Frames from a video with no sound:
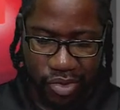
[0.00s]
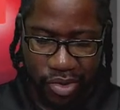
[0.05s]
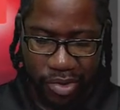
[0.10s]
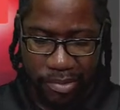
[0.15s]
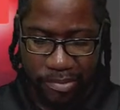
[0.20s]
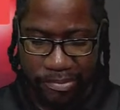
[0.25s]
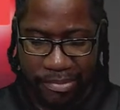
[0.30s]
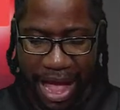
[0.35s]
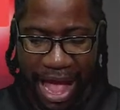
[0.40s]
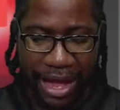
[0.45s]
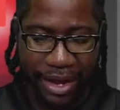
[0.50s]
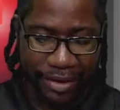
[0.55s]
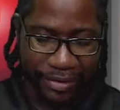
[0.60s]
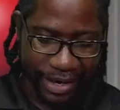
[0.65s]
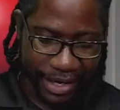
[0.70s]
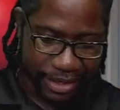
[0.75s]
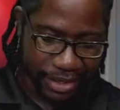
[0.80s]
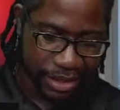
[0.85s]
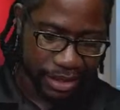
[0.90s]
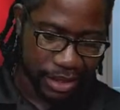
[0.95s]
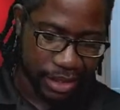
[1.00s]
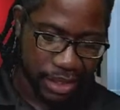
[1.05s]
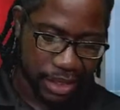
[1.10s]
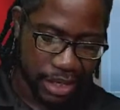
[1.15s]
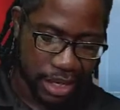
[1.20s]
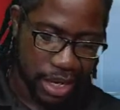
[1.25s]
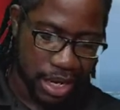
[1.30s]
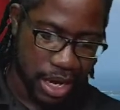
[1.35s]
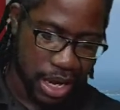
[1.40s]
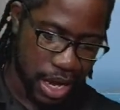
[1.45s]
Margaret,
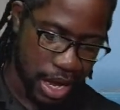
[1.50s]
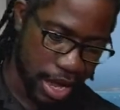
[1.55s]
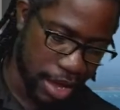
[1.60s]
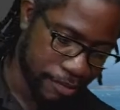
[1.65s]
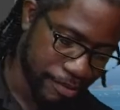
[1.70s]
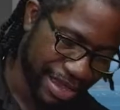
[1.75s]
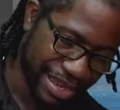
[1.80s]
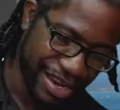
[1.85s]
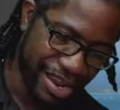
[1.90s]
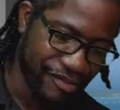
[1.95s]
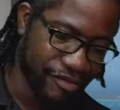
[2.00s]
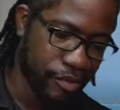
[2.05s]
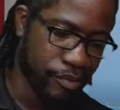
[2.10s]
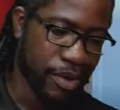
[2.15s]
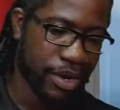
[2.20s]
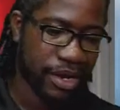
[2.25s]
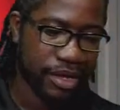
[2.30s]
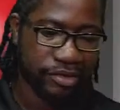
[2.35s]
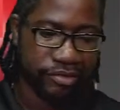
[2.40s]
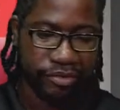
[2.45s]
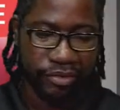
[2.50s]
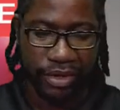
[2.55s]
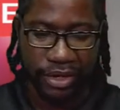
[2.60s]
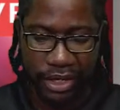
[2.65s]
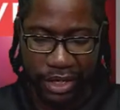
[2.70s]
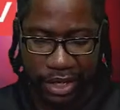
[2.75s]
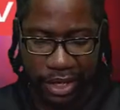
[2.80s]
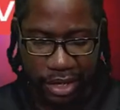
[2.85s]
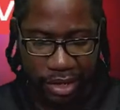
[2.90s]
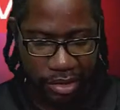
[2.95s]
and everyone else,
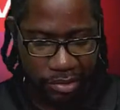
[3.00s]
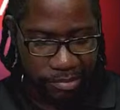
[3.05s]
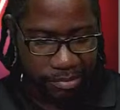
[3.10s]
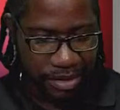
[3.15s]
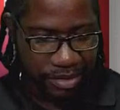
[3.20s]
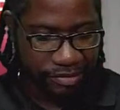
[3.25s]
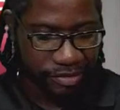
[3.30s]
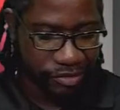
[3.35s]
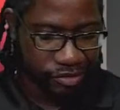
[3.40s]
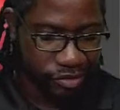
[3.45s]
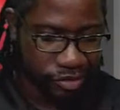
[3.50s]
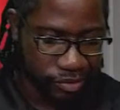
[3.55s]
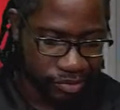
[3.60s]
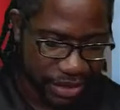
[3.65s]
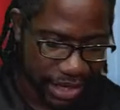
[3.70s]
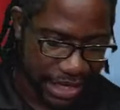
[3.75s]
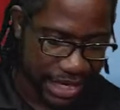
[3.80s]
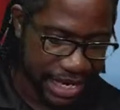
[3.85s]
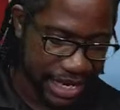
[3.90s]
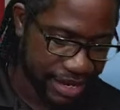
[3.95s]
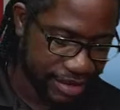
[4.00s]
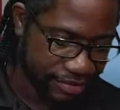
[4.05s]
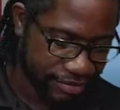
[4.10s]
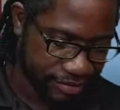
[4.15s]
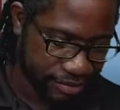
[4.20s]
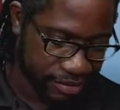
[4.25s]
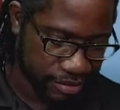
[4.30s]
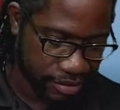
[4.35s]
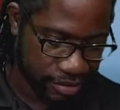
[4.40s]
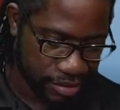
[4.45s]
really. Blessings to you. Denise.